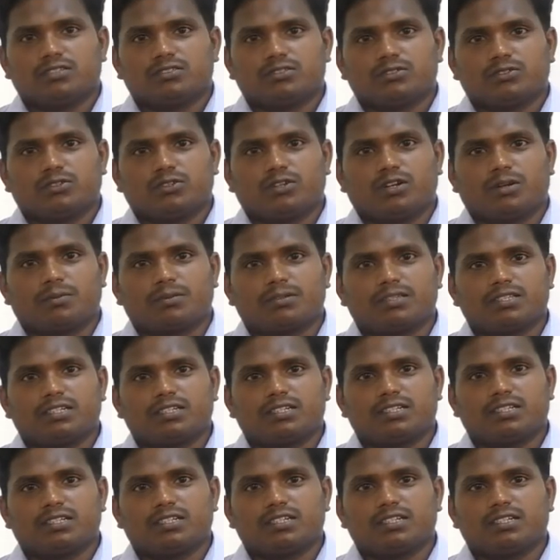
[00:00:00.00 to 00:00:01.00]
So after
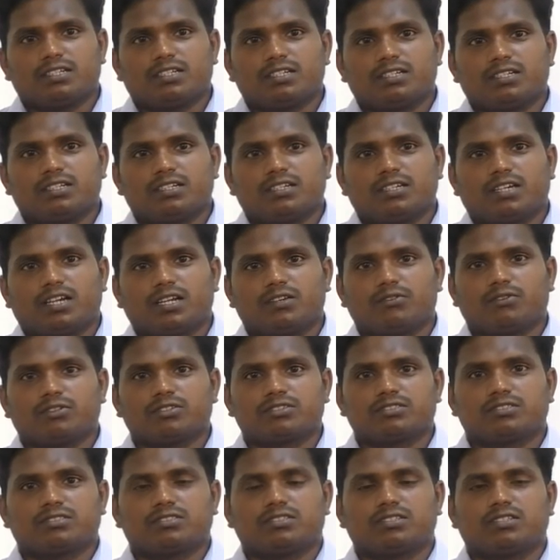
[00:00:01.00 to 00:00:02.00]
that, uh, I
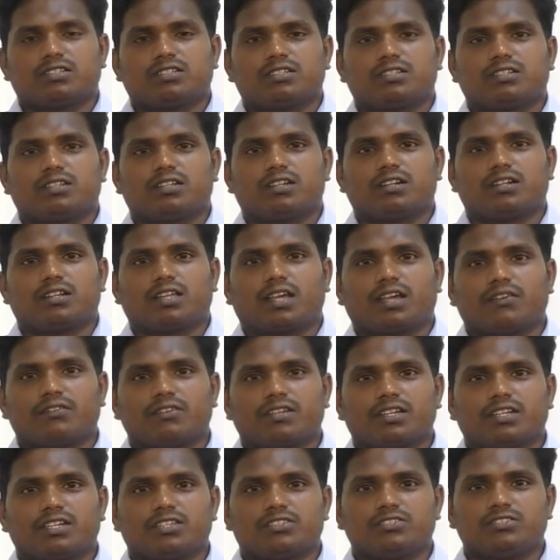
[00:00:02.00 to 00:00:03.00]
was uh, not
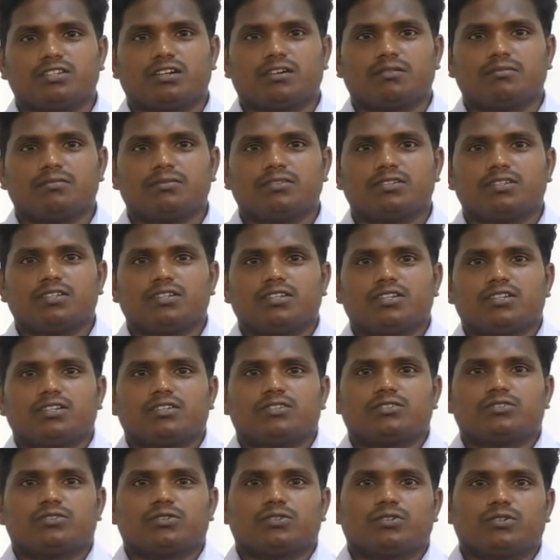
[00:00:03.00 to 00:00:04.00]
having any job.
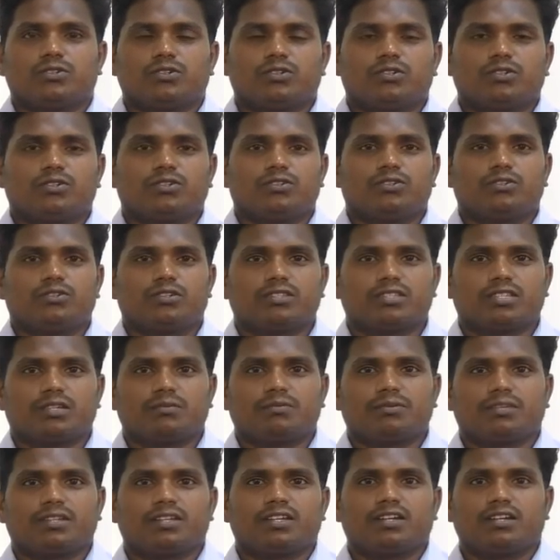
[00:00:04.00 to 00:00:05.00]
So during
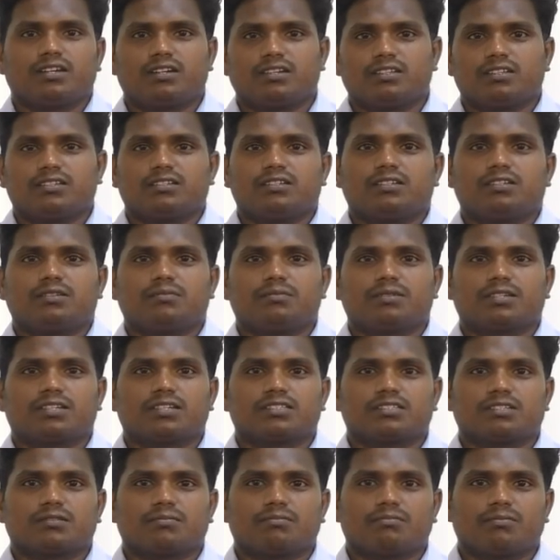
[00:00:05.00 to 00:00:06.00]
that period, uh,
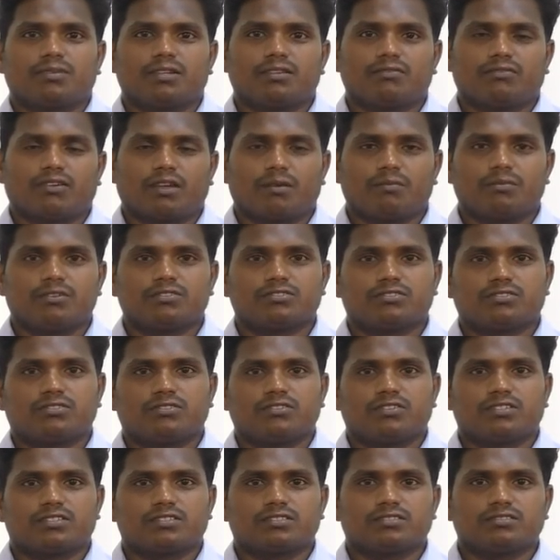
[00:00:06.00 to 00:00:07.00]
because of my family
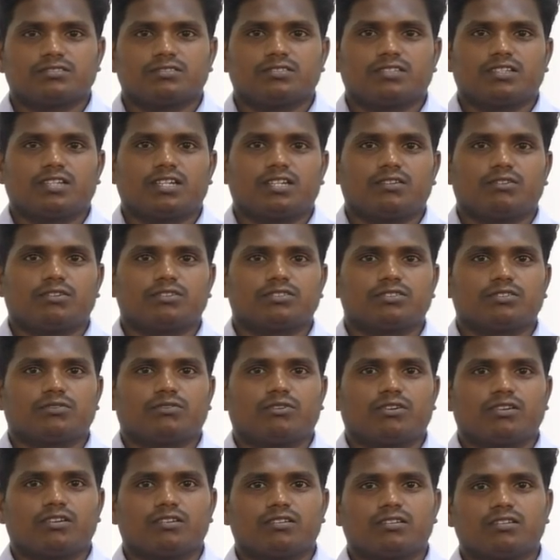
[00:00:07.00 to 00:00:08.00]
situation, I was the
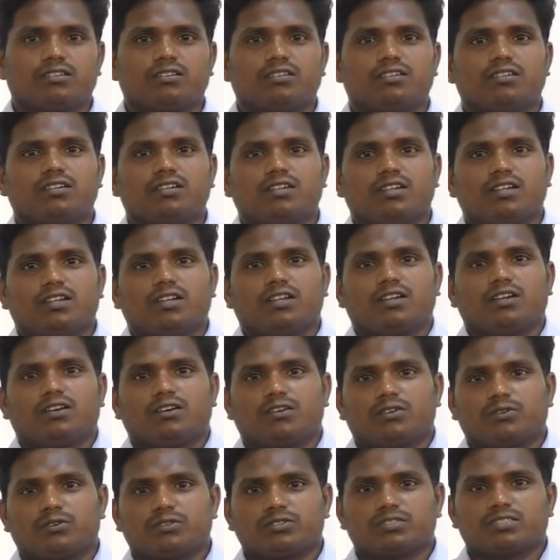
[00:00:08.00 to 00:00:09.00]
one
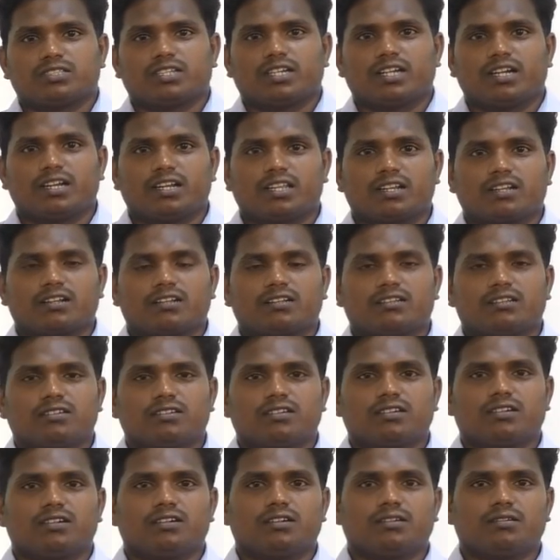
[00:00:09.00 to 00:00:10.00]
who is the elder
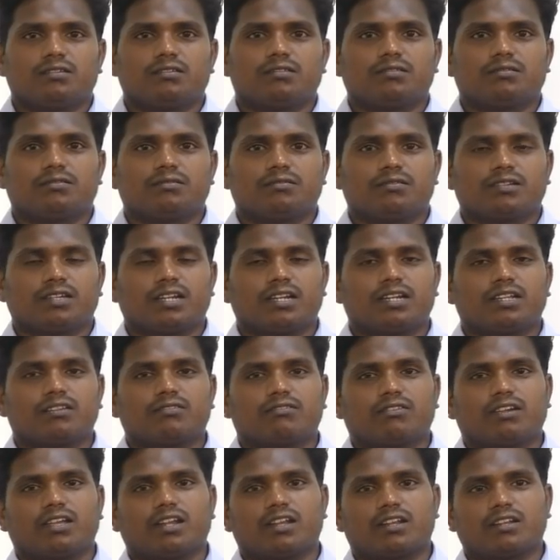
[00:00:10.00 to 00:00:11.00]
uh, elder
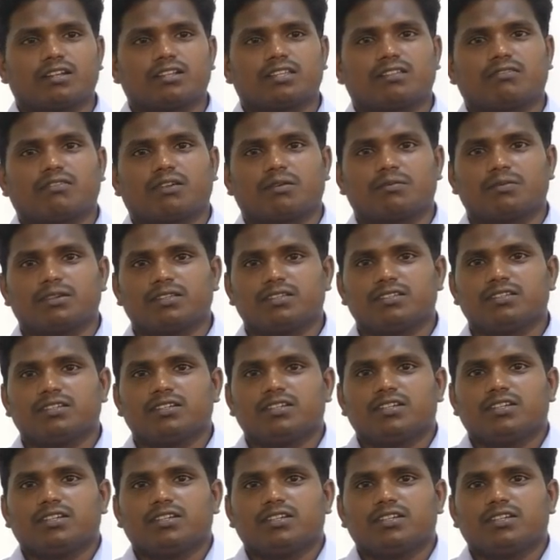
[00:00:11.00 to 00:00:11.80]
elder in the family.